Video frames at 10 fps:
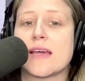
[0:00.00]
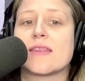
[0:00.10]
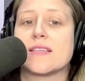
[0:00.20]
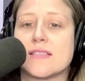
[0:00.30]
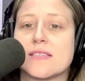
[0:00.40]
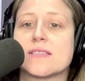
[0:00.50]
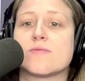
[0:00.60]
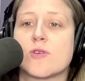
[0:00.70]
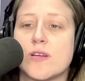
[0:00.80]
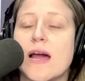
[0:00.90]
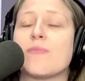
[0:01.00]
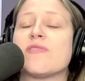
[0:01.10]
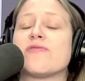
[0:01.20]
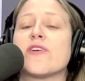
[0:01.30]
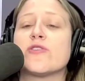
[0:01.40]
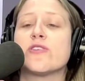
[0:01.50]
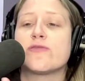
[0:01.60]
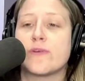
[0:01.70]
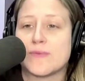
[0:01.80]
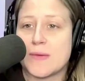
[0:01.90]
this is could not be further
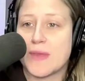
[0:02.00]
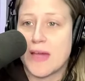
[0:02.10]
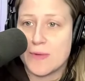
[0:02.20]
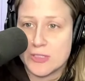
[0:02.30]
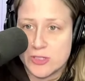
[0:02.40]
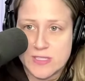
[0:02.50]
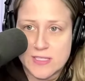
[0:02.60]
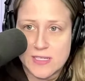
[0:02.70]
from something I'm interested in.